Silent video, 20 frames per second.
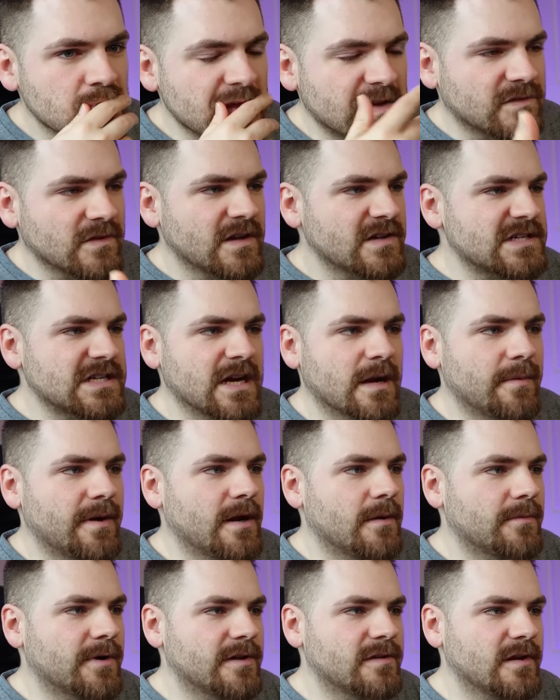It's not actually coming
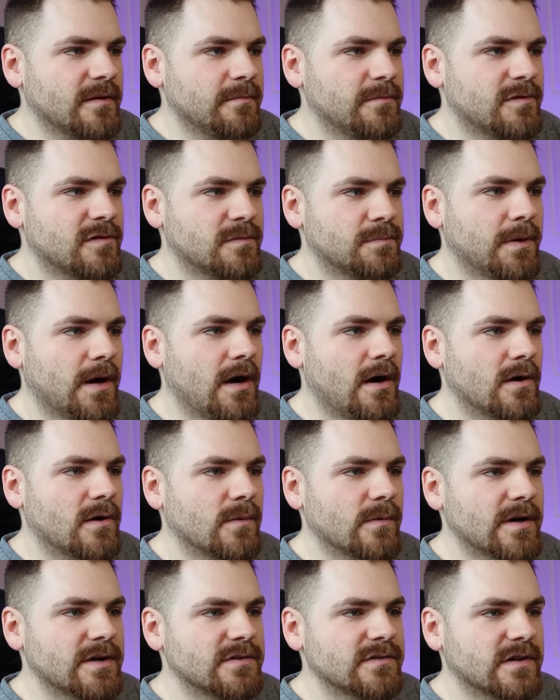up. When I type in
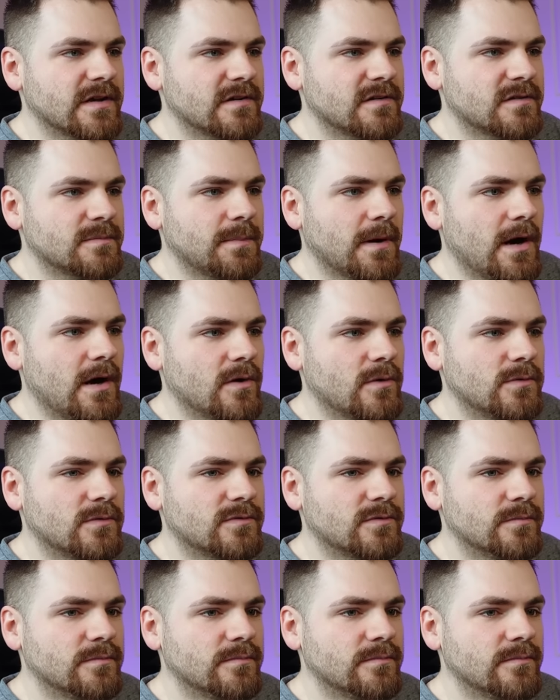Sparkle, I just get Sparkle
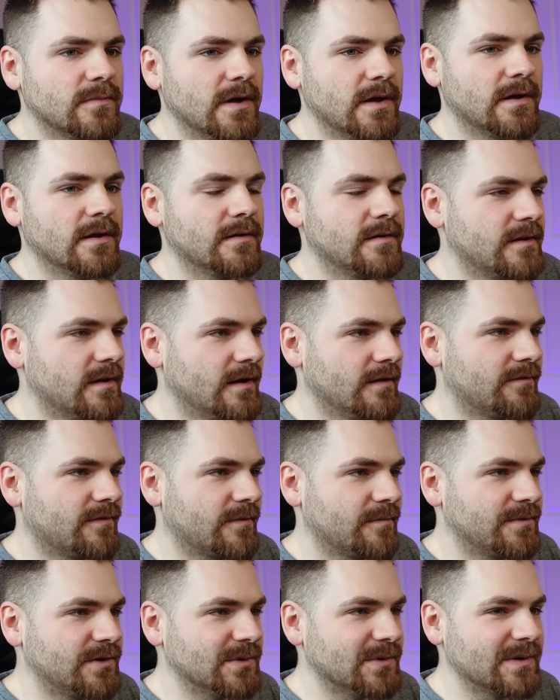from
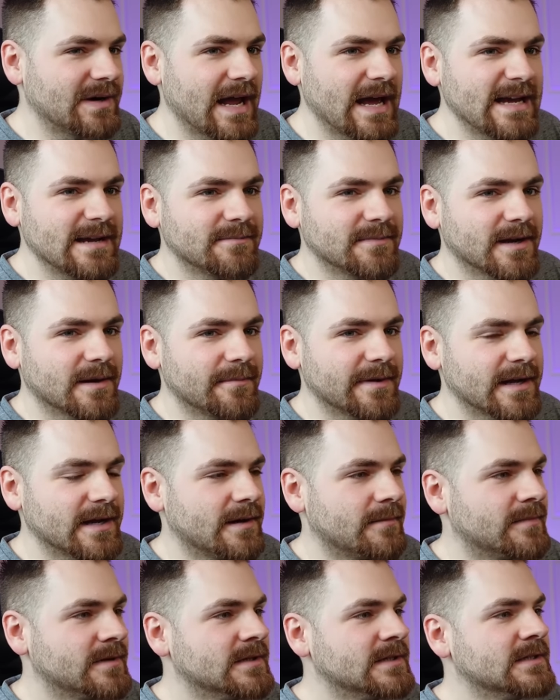from Your Name coming
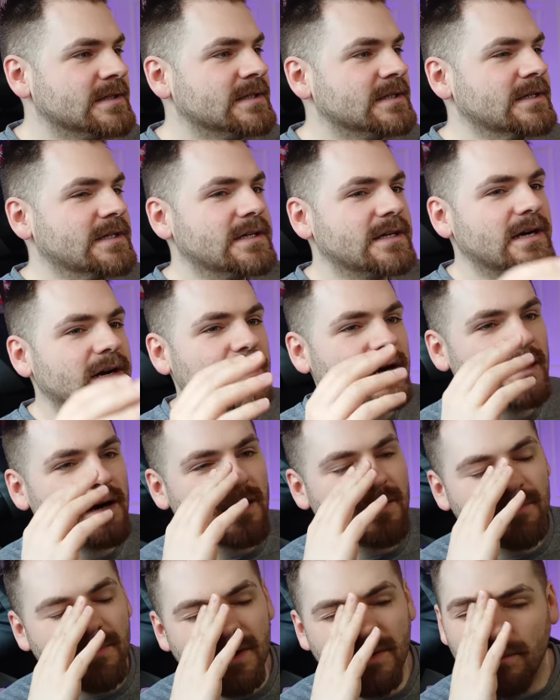up.
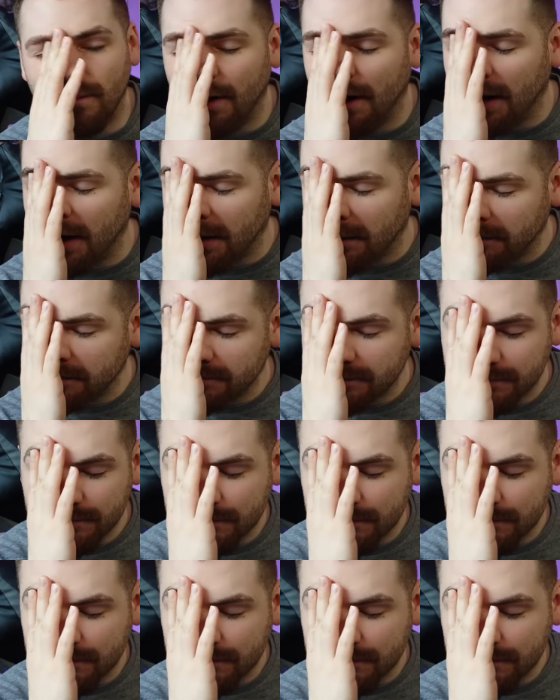Oh, my word.